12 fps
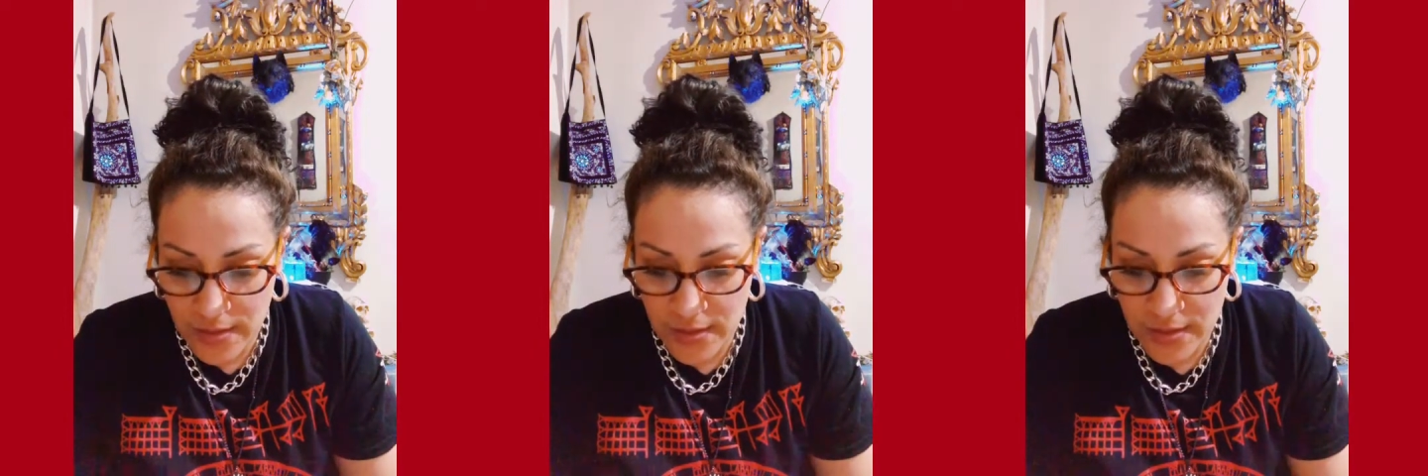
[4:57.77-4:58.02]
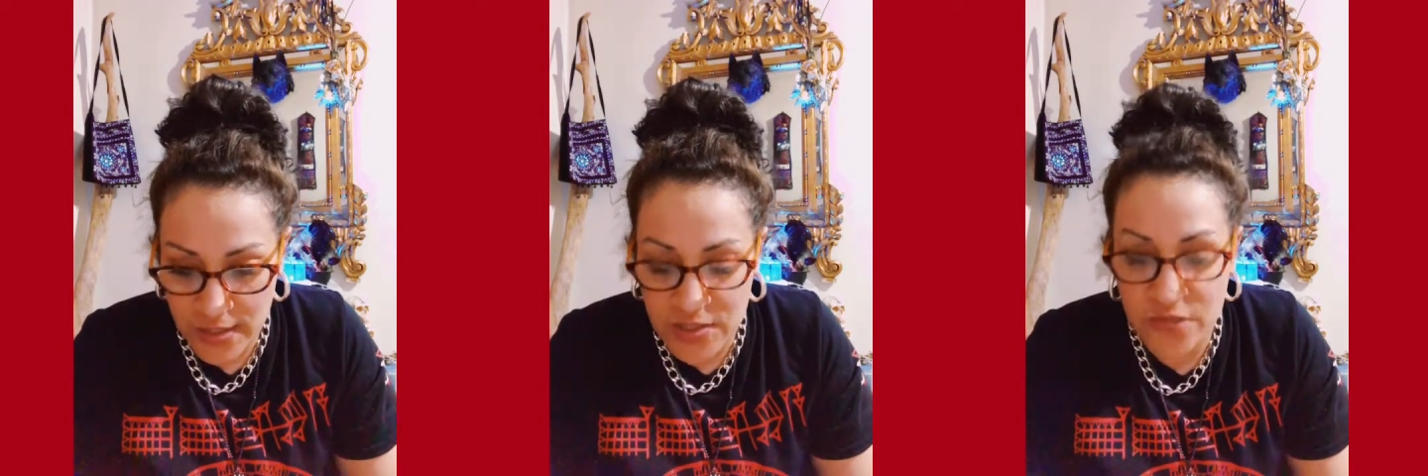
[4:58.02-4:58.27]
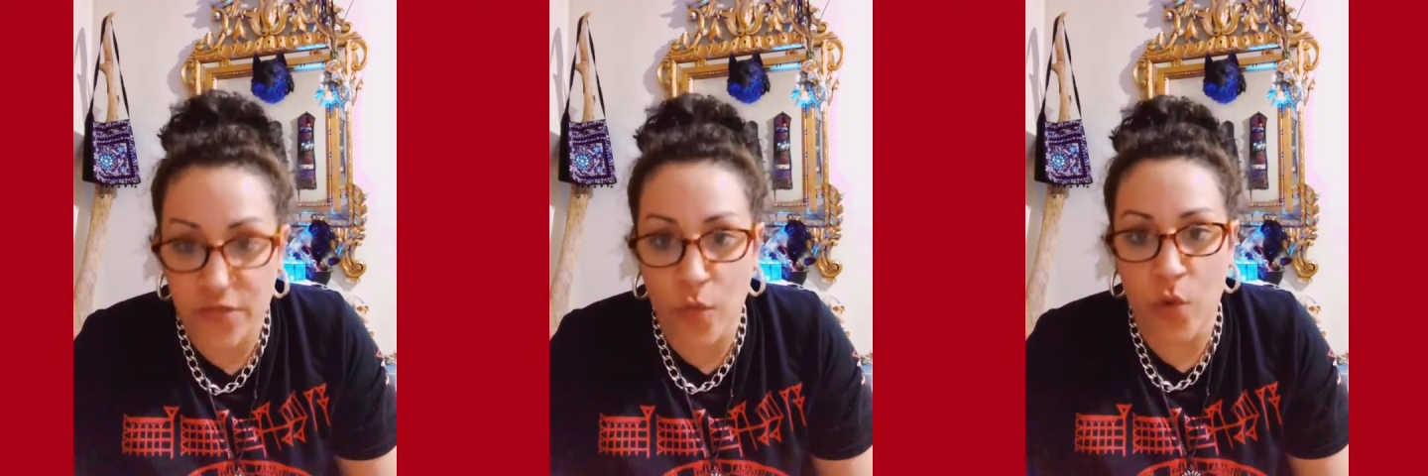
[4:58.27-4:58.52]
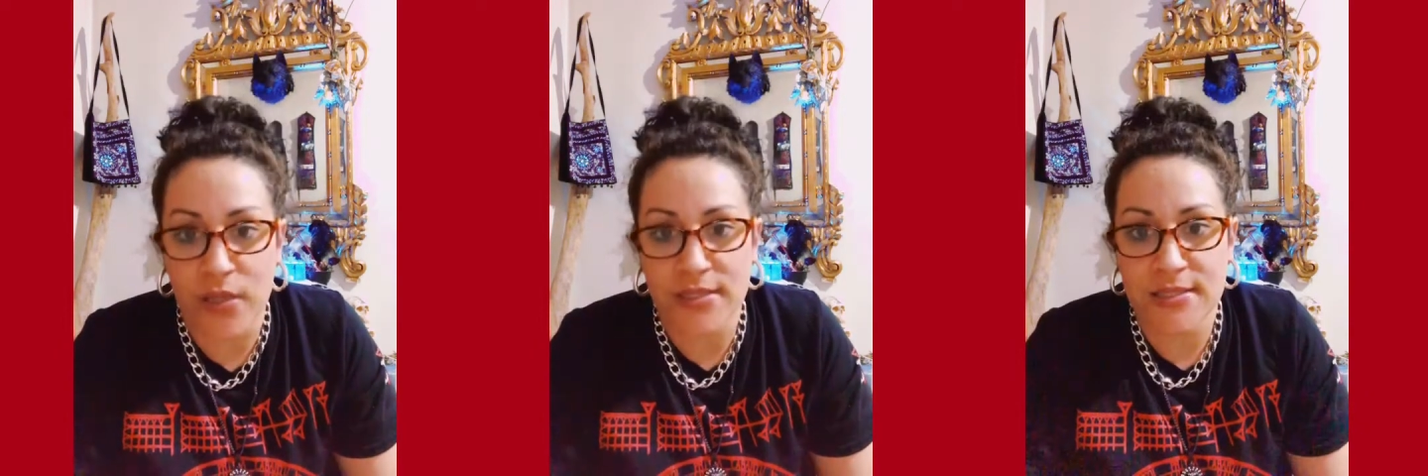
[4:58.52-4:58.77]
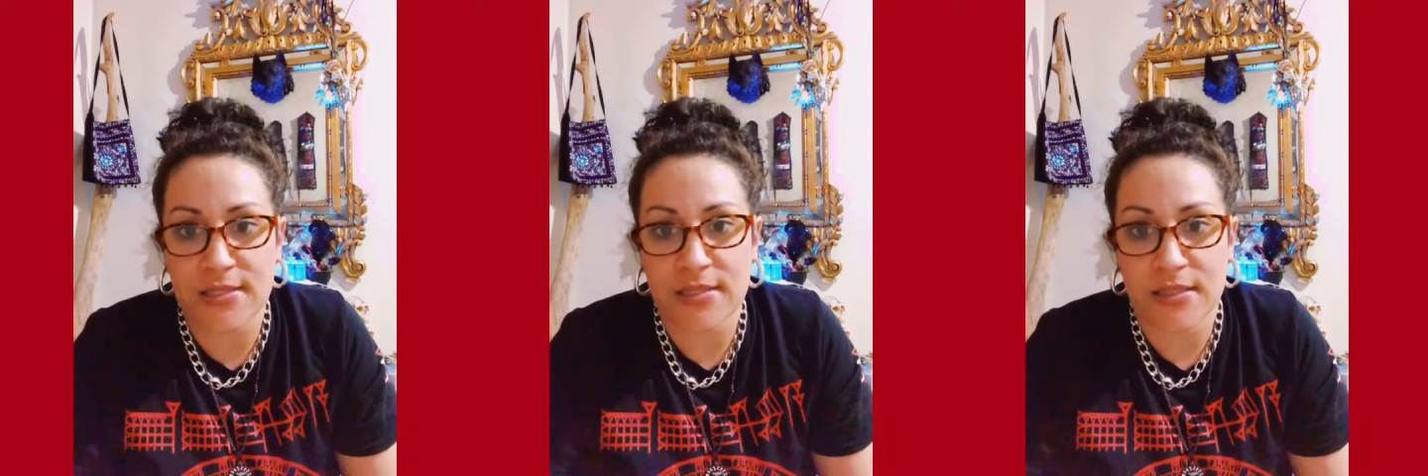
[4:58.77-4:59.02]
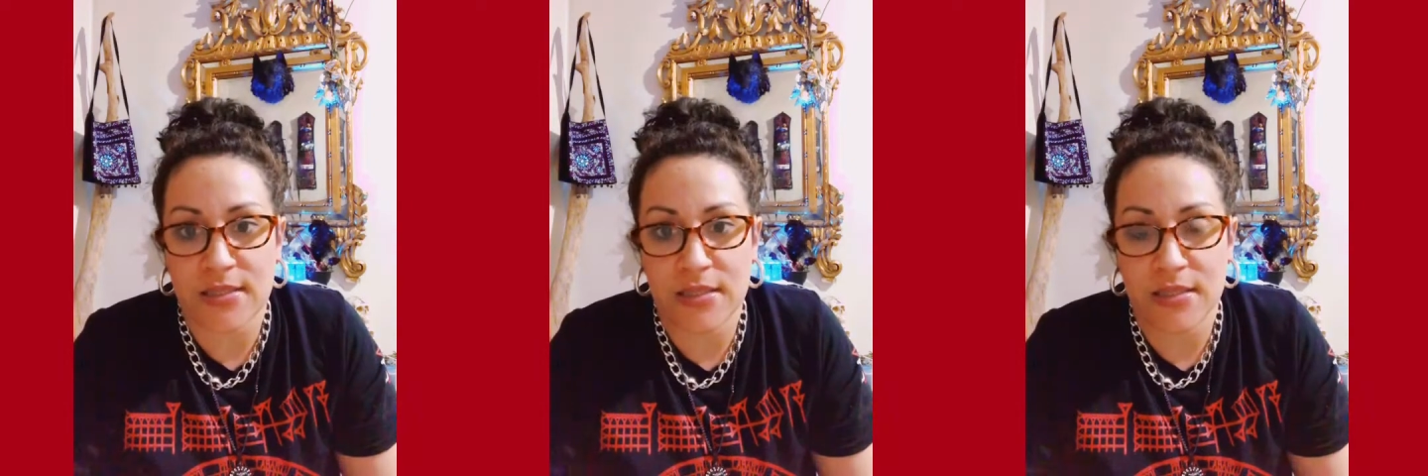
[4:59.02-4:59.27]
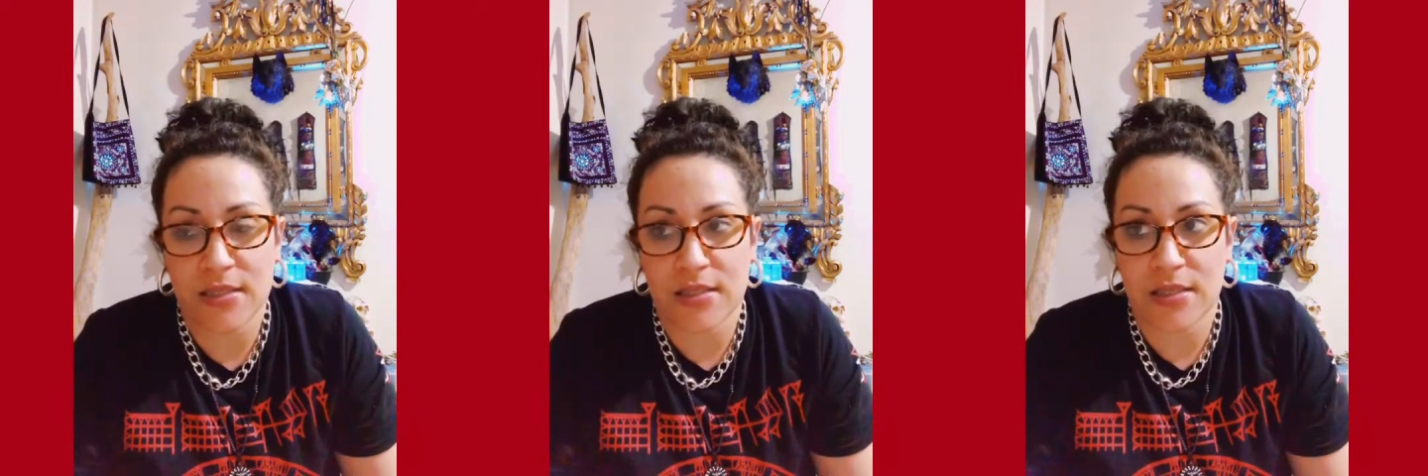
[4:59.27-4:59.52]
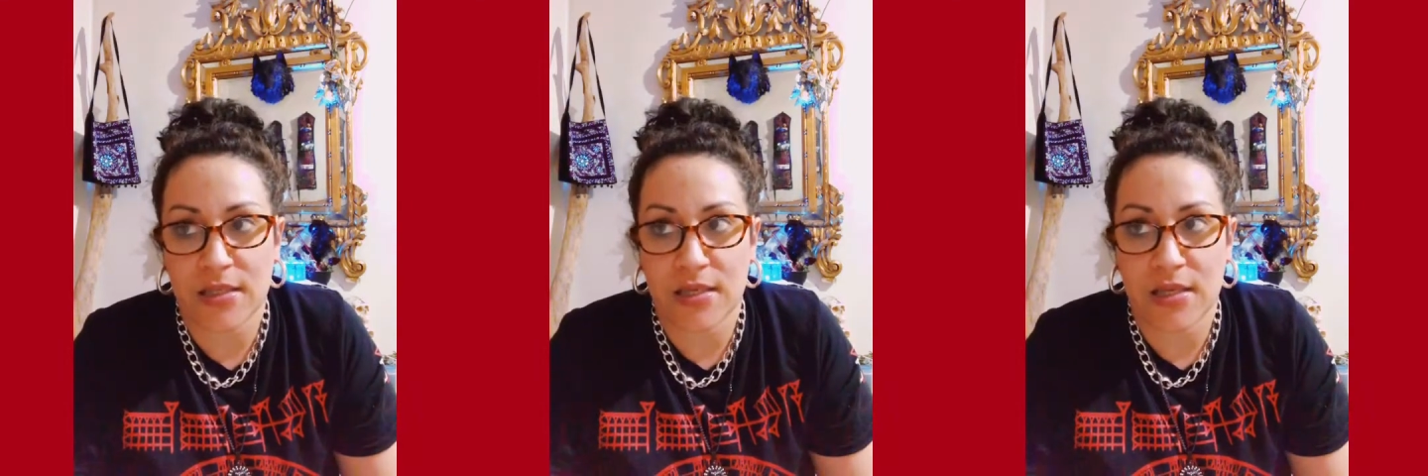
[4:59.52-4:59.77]
its voice,
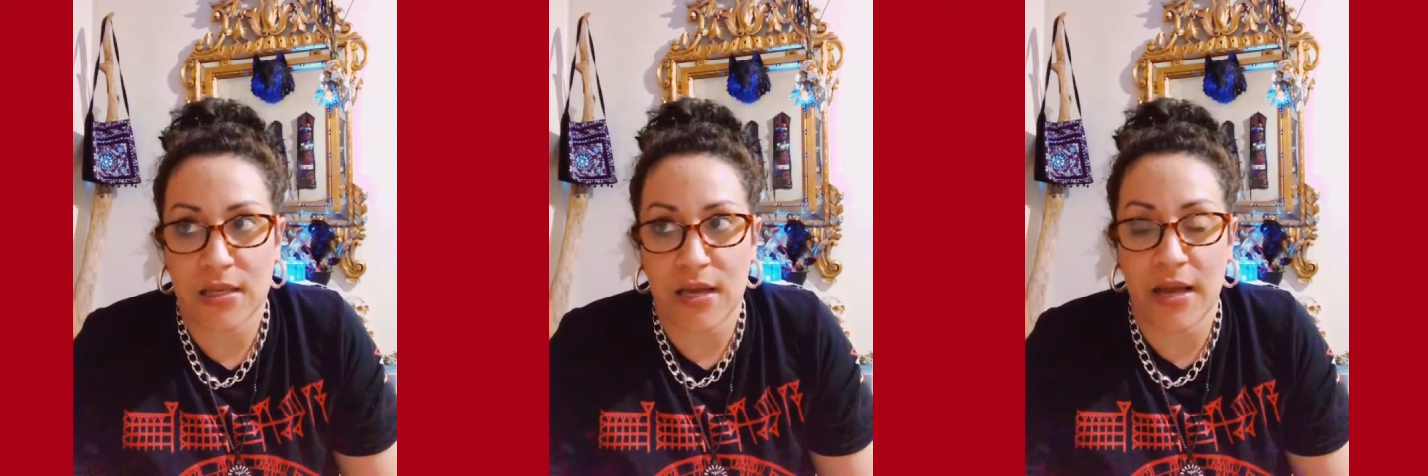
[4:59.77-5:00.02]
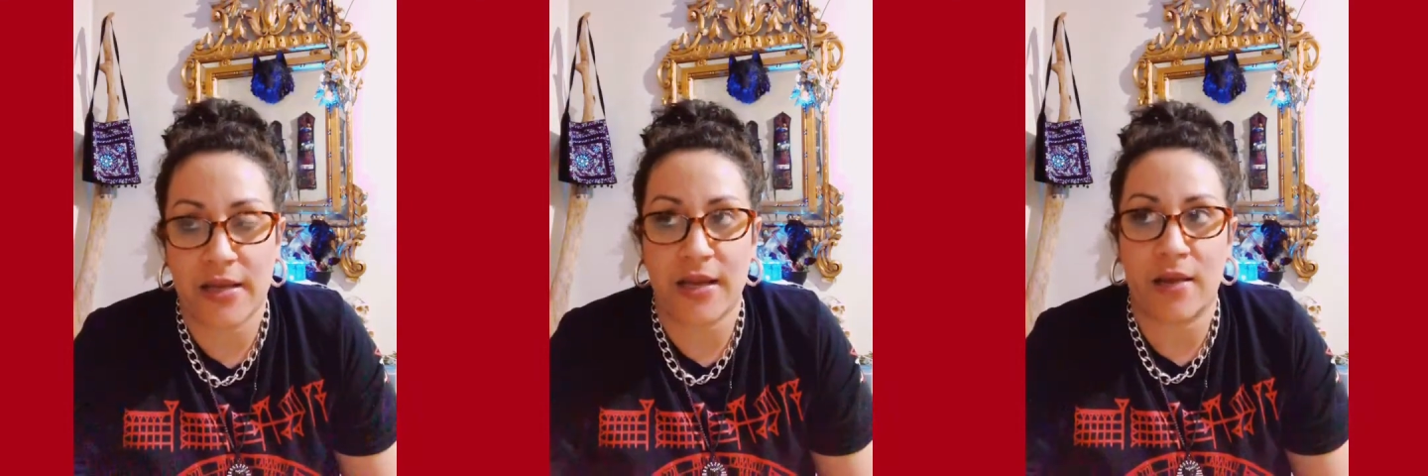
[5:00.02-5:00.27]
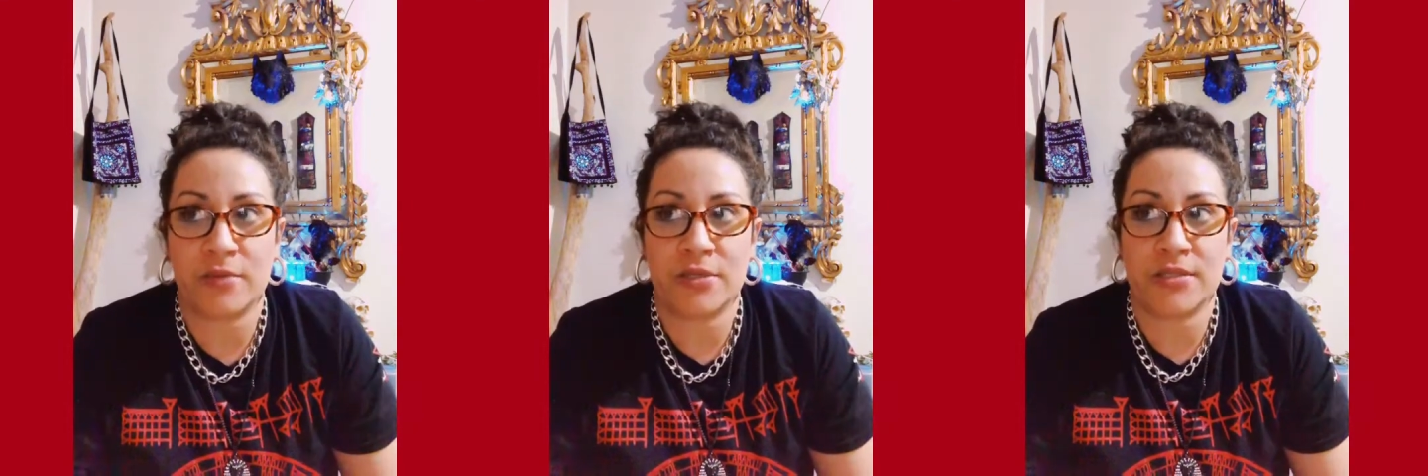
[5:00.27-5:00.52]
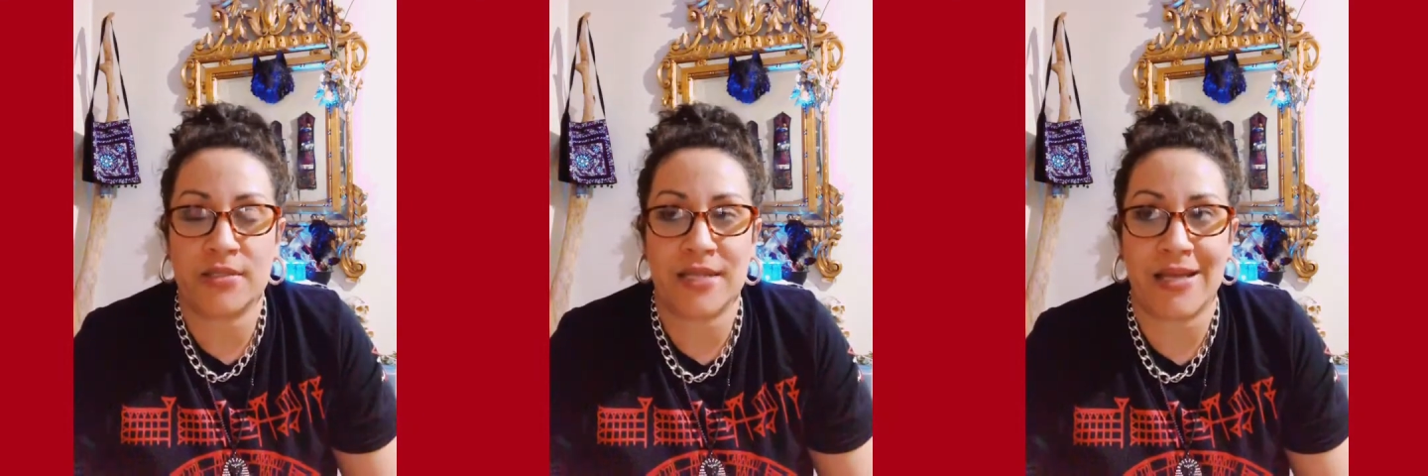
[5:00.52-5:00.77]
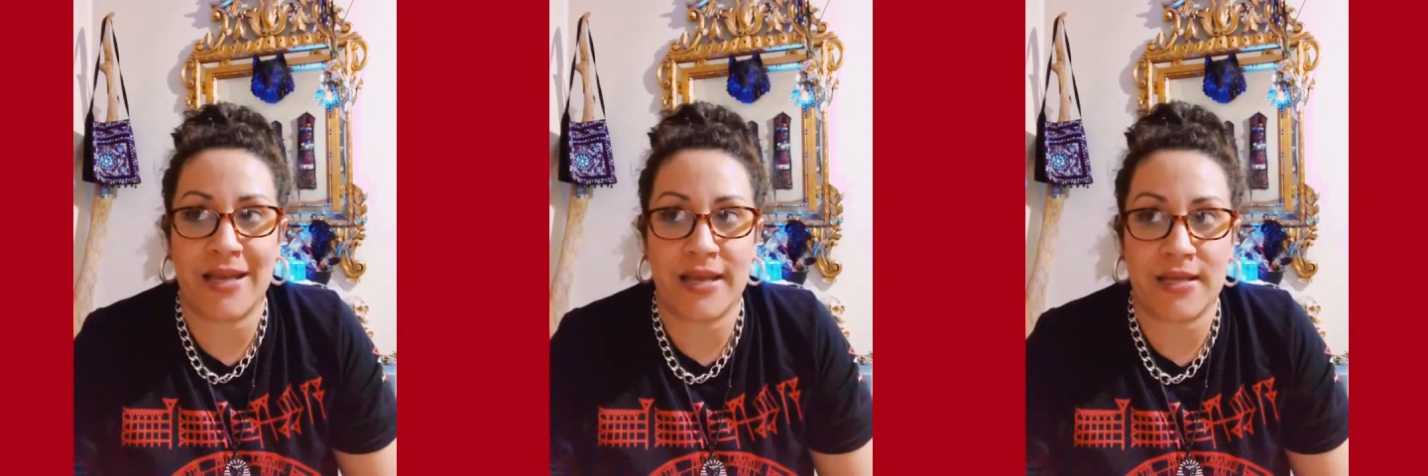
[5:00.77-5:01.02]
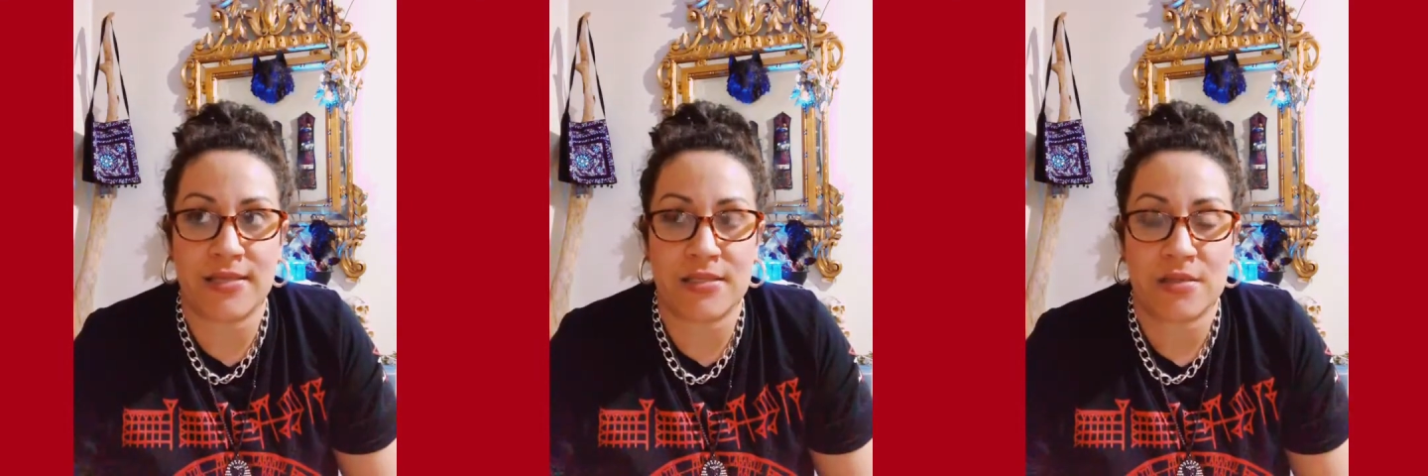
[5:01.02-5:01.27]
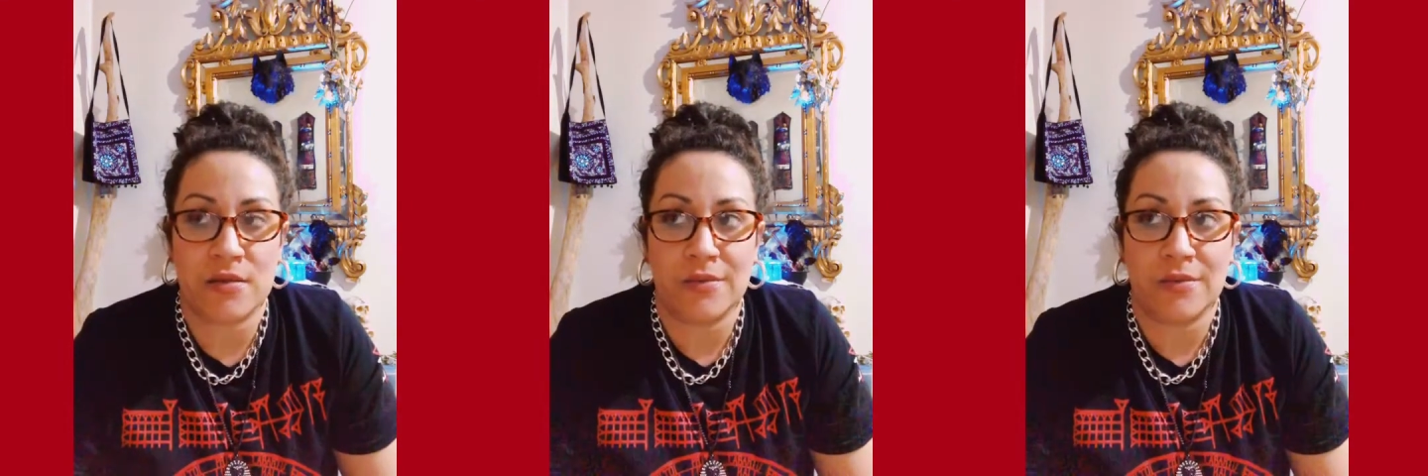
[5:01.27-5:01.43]
and I'm gonna say it,